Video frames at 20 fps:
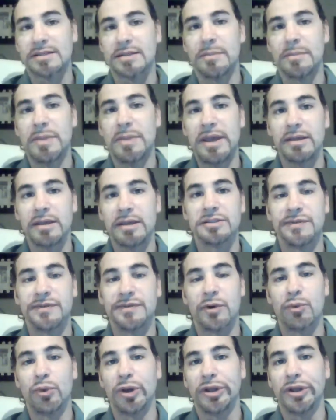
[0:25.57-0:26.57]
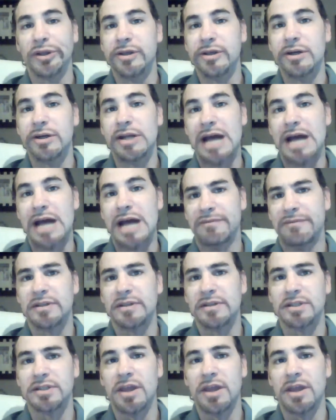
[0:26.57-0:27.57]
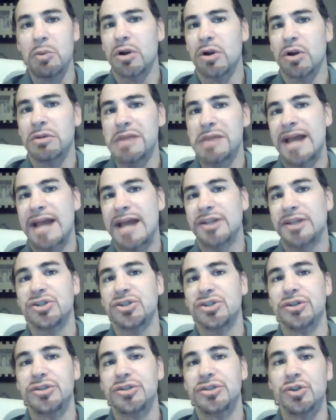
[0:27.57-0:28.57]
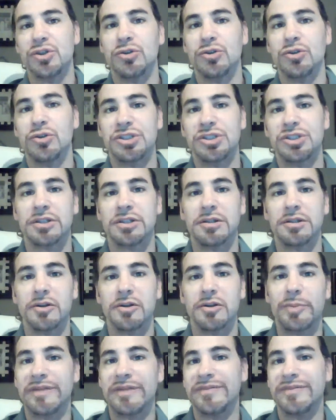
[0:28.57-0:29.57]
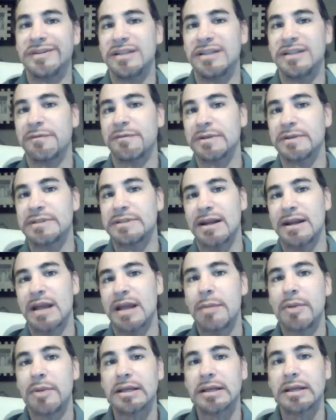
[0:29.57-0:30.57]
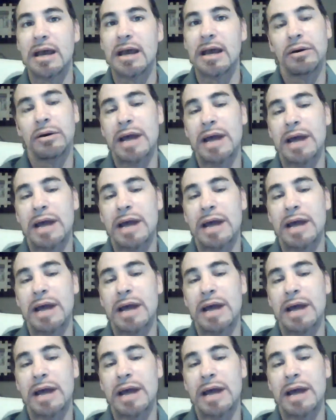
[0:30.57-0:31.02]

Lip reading: the makings of a really good offense, and they were last year too, just a little bit of a different dynamic now.